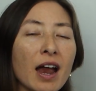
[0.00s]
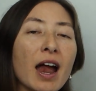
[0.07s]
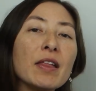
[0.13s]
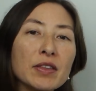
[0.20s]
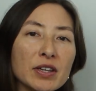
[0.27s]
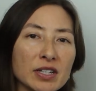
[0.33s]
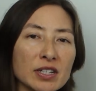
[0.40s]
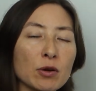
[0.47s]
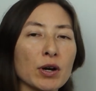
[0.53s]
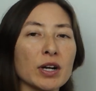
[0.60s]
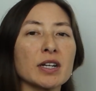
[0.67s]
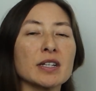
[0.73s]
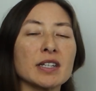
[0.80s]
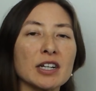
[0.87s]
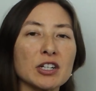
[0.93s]
And this
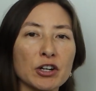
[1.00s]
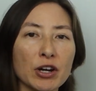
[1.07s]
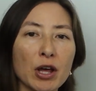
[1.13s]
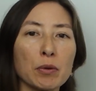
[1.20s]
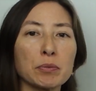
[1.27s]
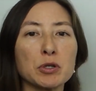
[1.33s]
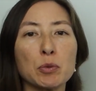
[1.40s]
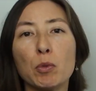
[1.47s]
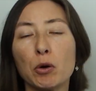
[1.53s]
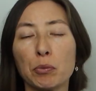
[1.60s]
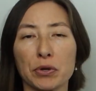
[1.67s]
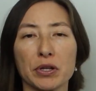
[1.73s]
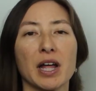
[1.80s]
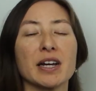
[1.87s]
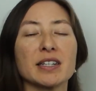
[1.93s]
organization helped to
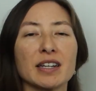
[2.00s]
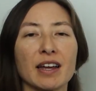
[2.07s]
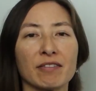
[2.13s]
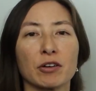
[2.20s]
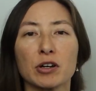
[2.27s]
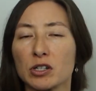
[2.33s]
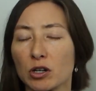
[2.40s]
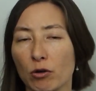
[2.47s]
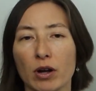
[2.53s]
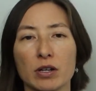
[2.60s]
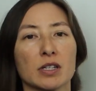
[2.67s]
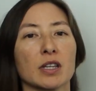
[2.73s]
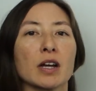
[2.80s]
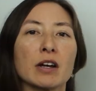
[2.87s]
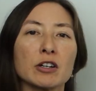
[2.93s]
mobilize efforts
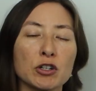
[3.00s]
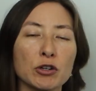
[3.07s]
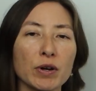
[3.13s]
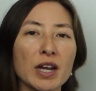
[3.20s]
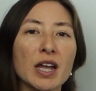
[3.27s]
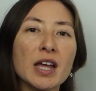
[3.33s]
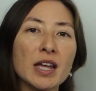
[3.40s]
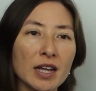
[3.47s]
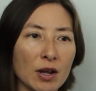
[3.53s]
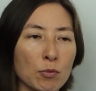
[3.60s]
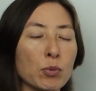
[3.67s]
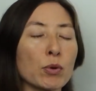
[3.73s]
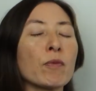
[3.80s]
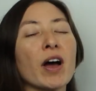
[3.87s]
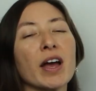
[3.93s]
across the country
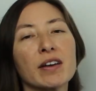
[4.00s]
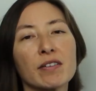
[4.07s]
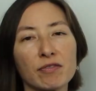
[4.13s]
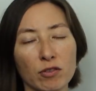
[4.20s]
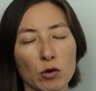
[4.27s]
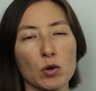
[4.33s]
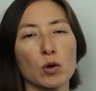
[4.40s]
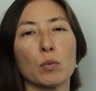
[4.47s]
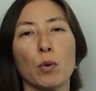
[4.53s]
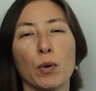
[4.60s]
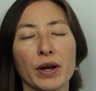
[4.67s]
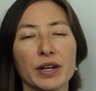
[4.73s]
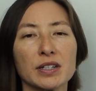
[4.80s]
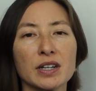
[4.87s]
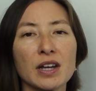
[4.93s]
and provide a focal
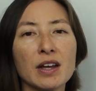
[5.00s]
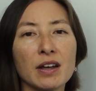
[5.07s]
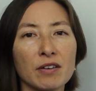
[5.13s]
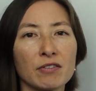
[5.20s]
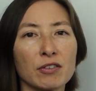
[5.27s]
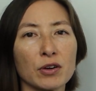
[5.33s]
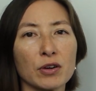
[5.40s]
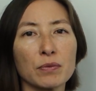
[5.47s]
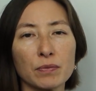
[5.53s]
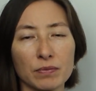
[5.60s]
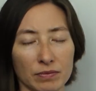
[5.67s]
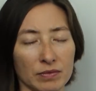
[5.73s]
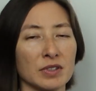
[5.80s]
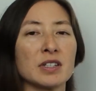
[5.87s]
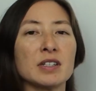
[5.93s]
point for
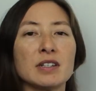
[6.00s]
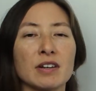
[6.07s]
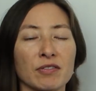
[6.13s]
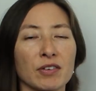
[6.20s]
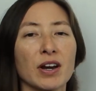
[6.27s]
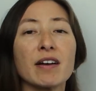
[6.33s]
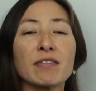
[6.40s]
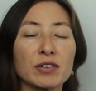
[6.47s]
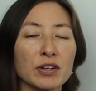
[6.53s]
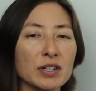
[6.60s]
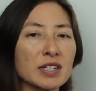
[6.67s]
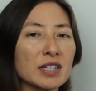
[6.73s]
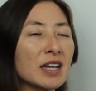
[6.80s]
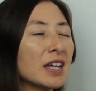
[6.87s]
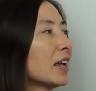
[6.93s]
different
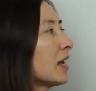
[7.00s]
efforts.